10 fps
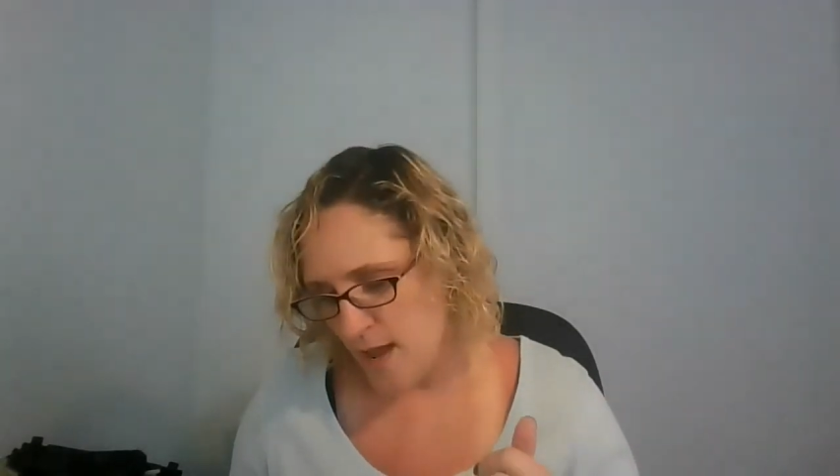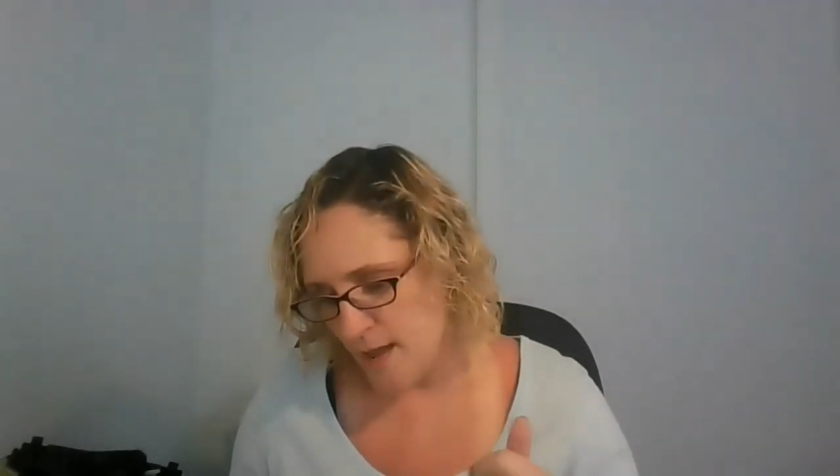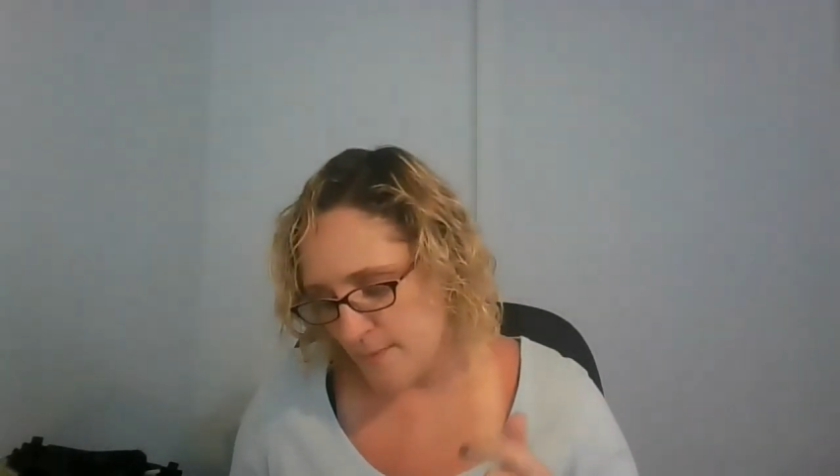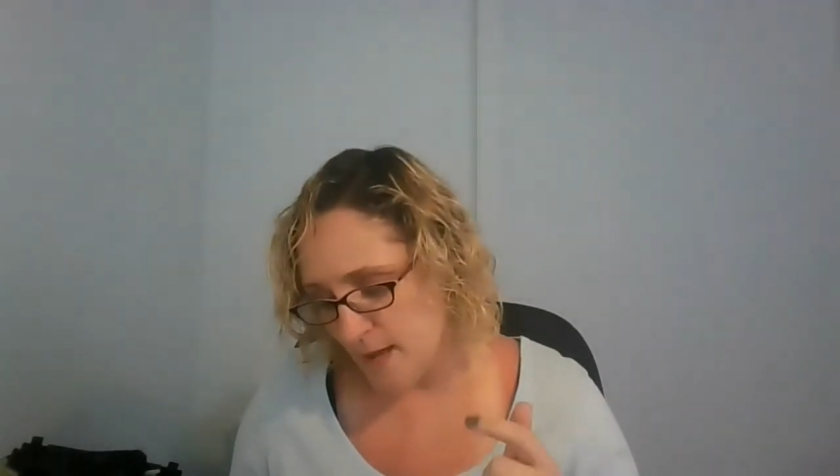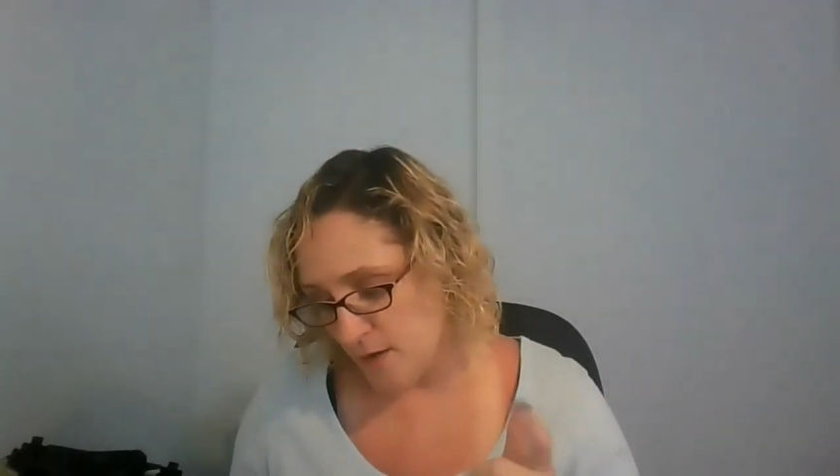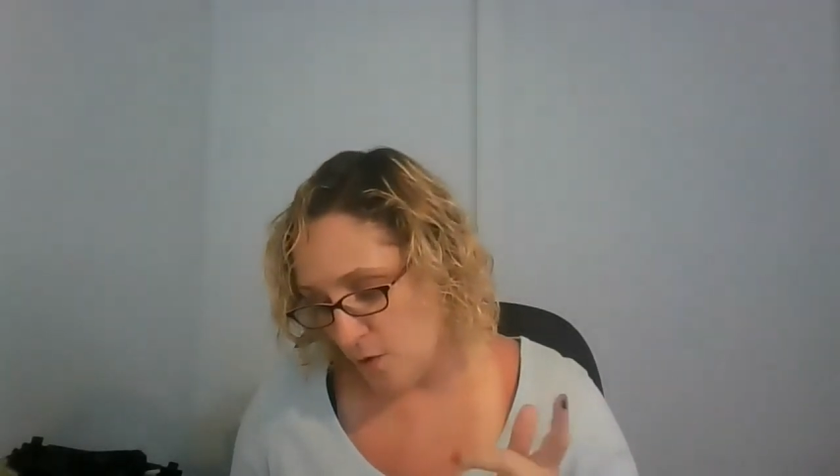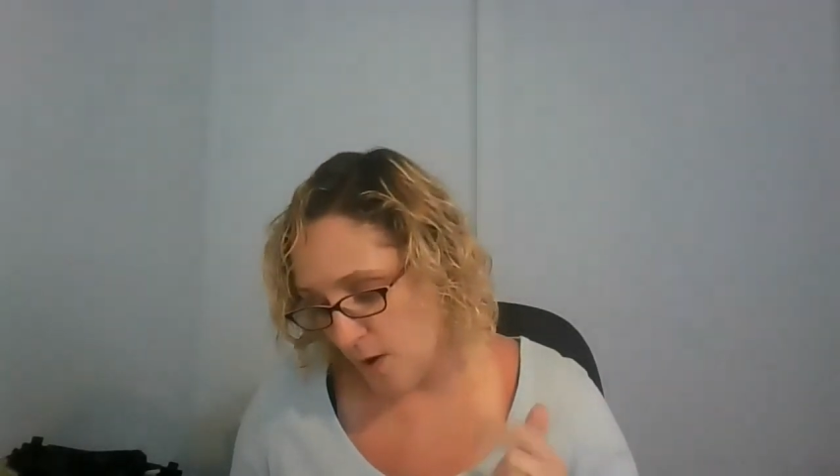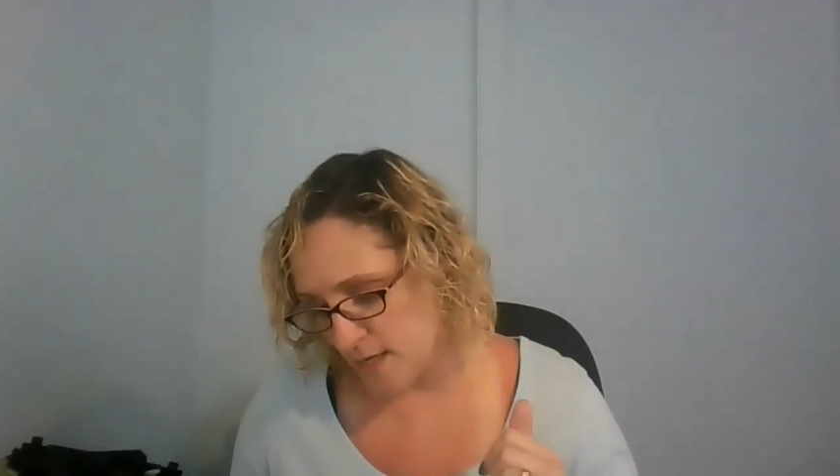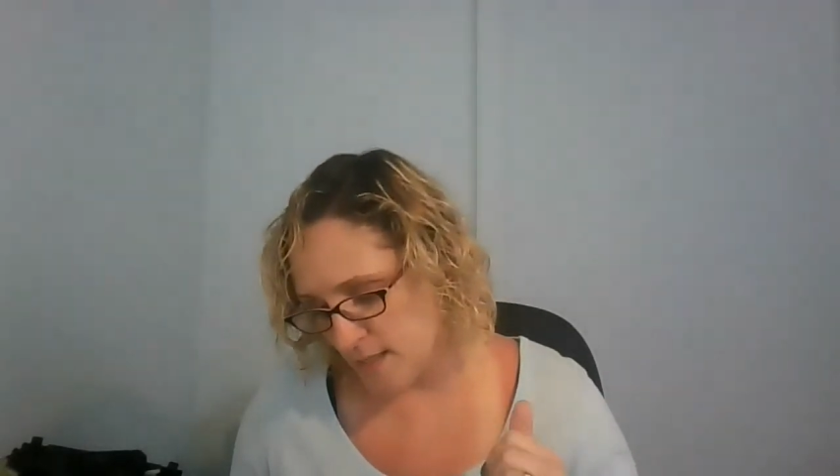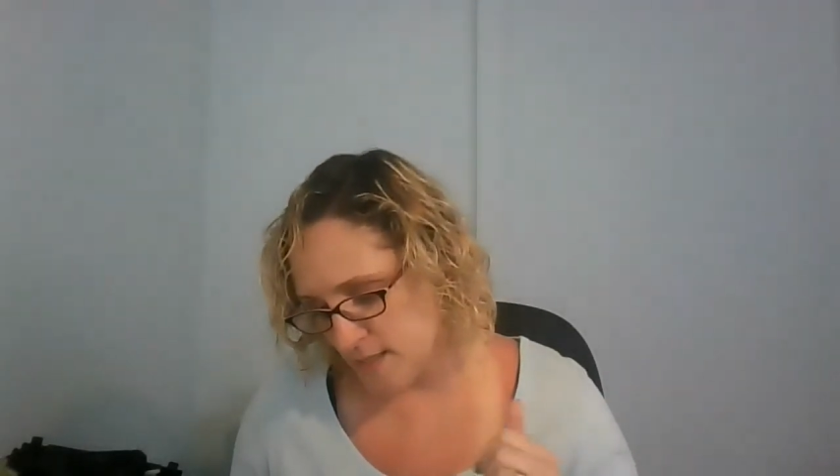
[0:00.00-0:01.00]

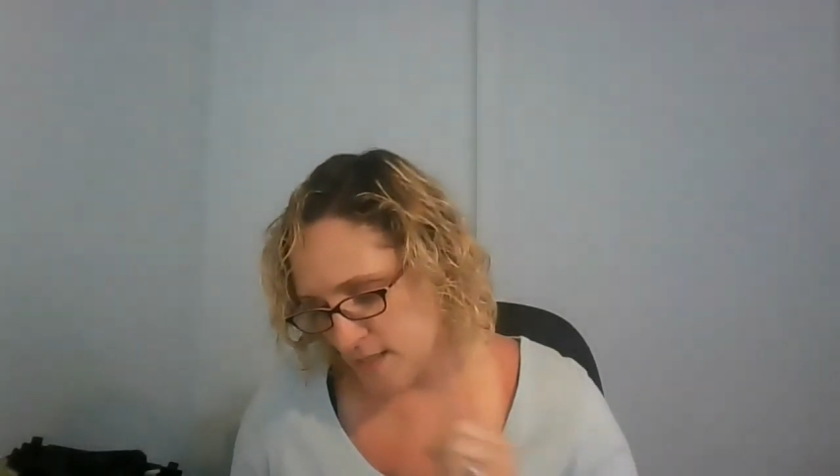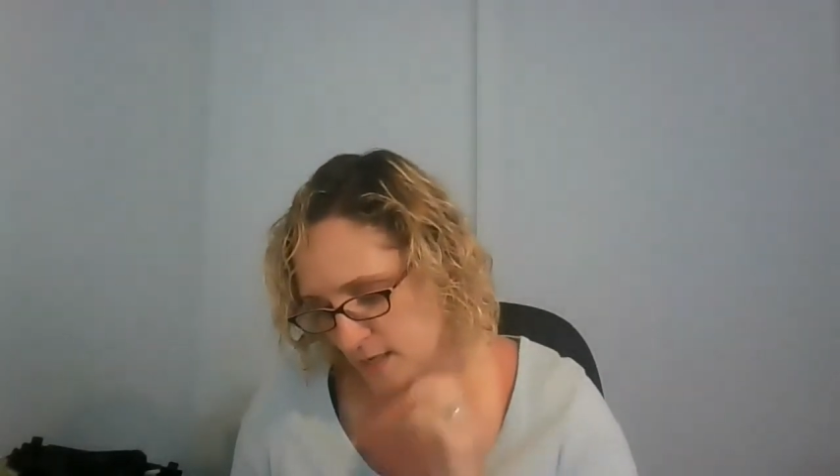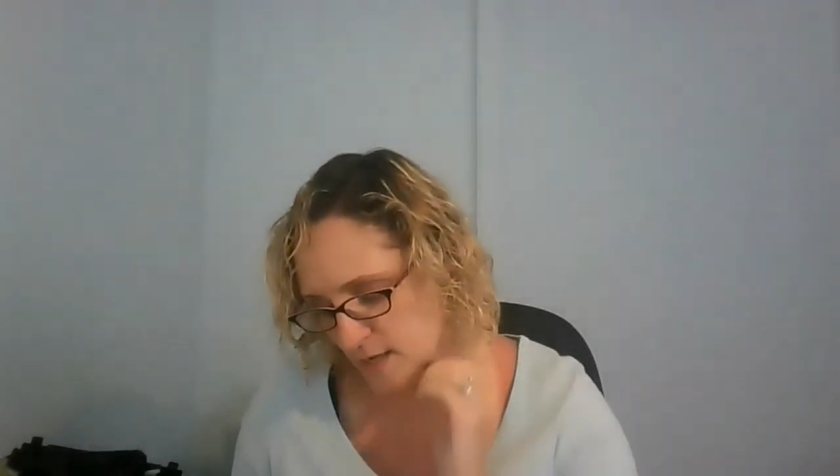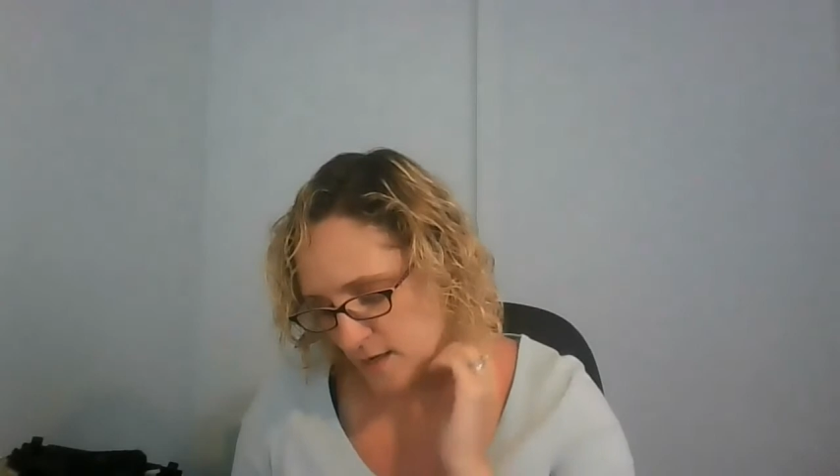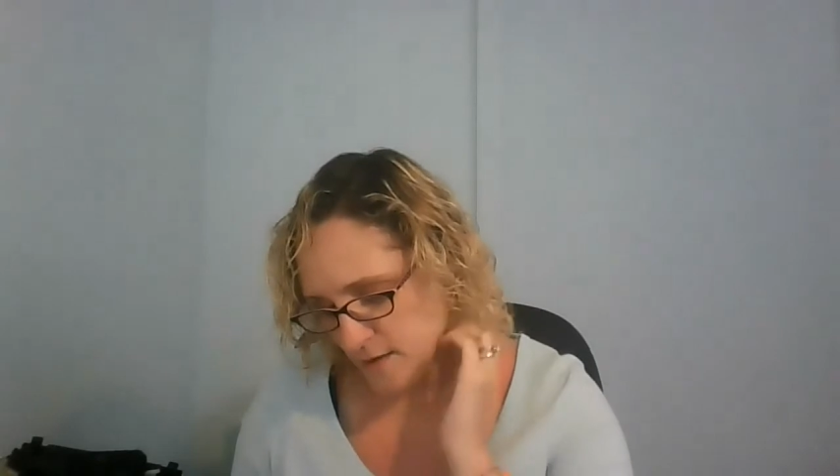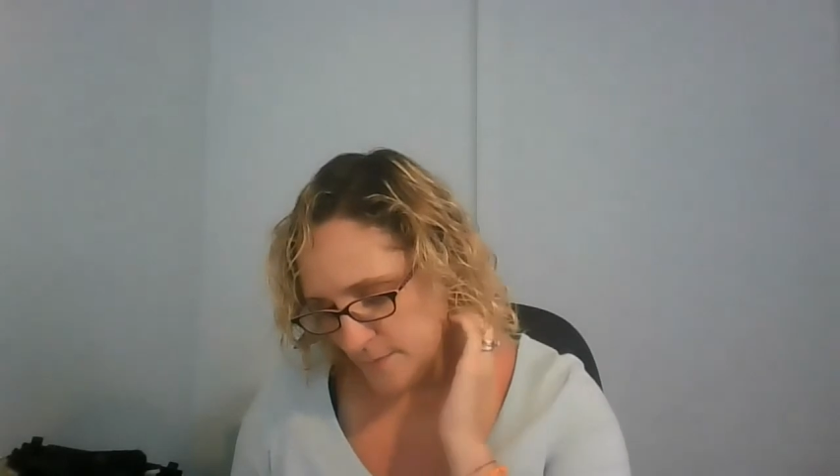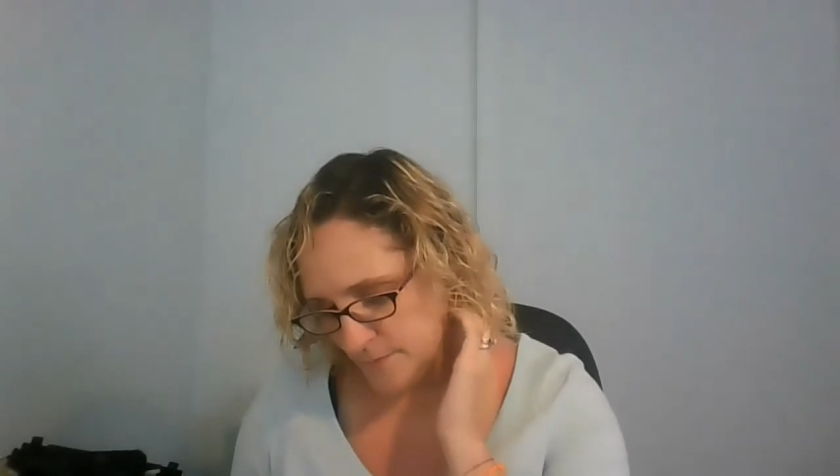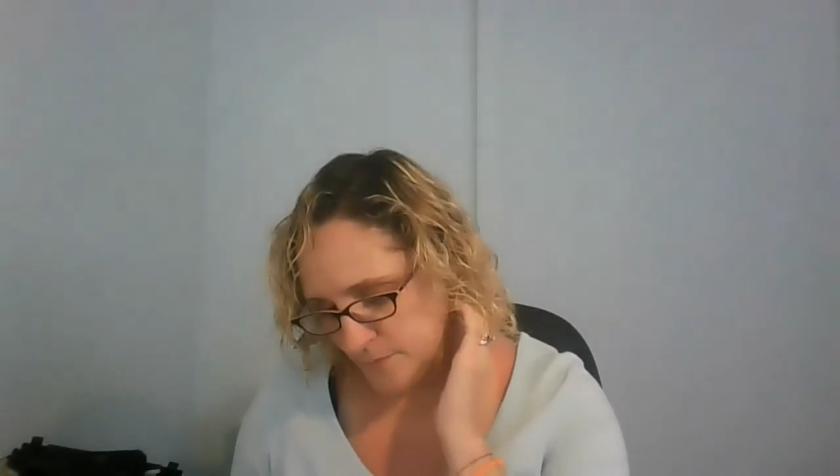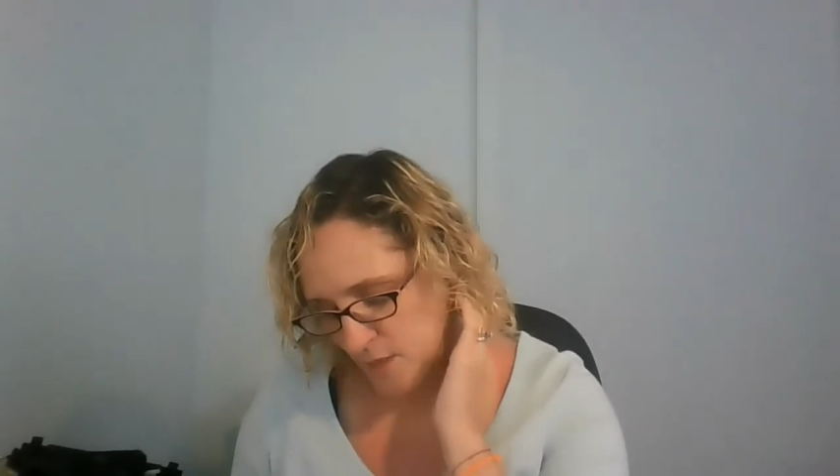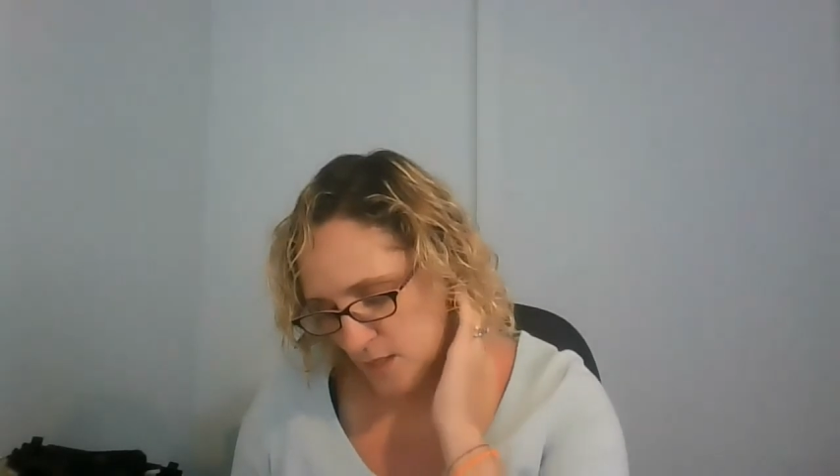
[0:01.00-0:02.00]
MAOIs.
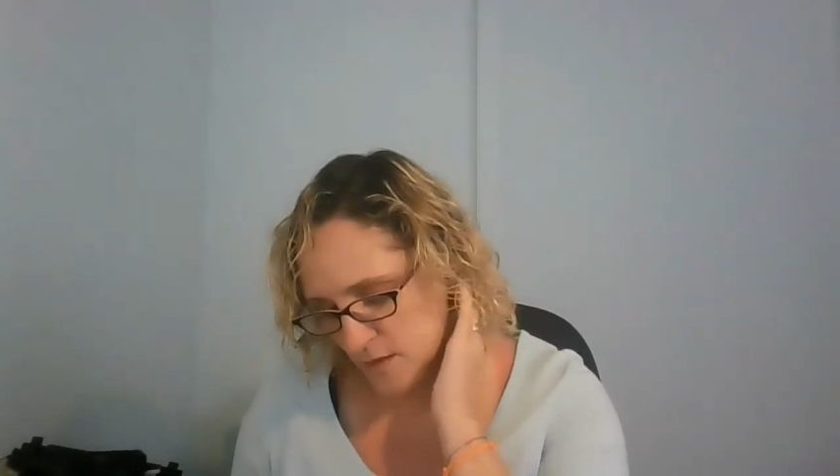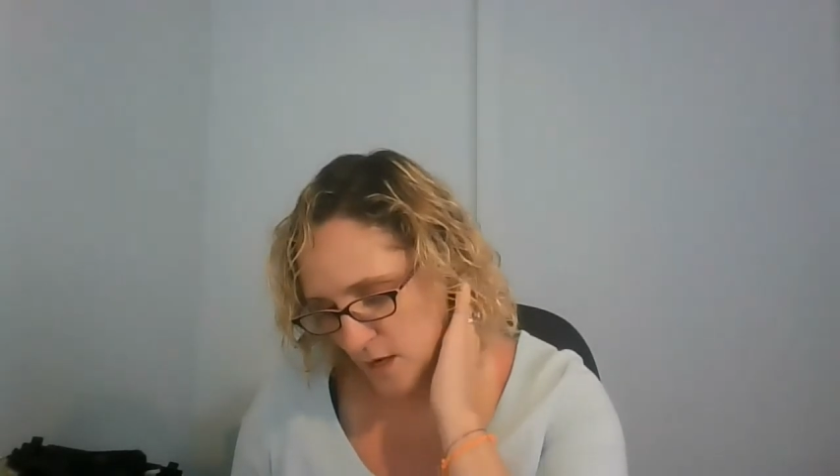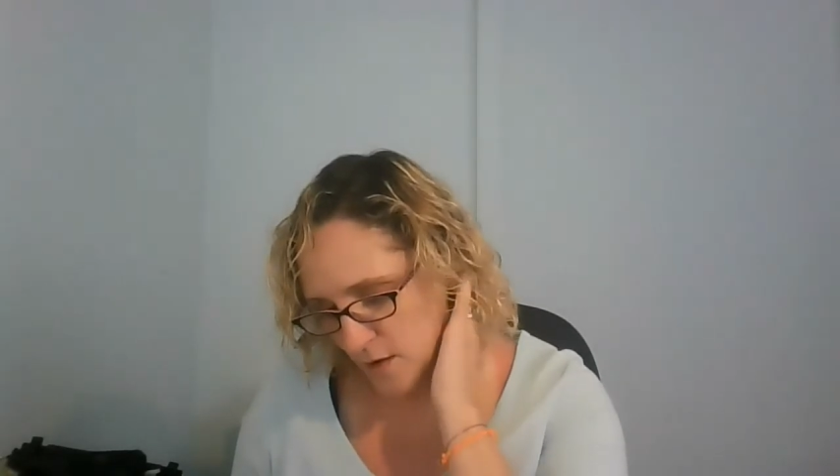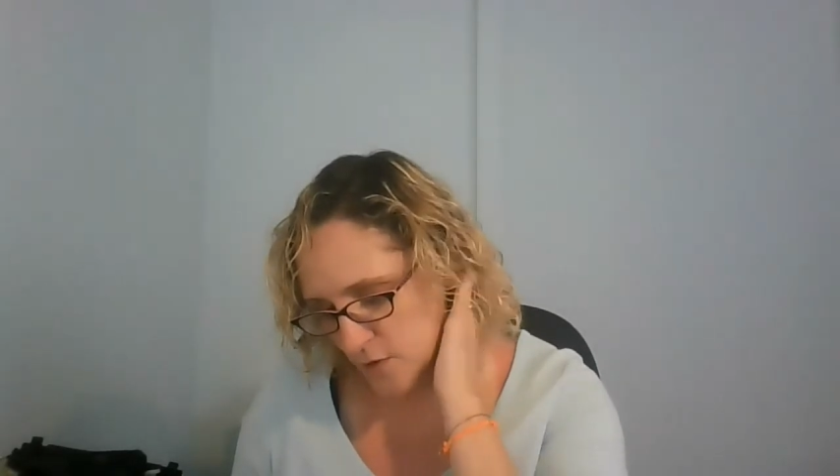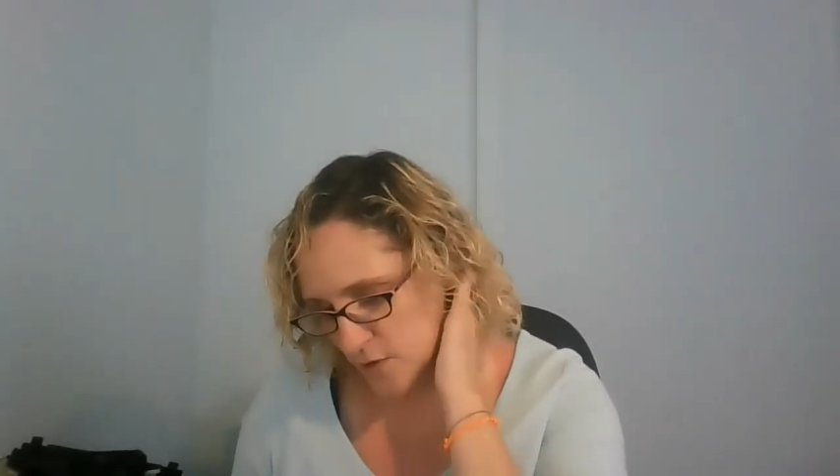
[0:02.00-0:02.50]
The other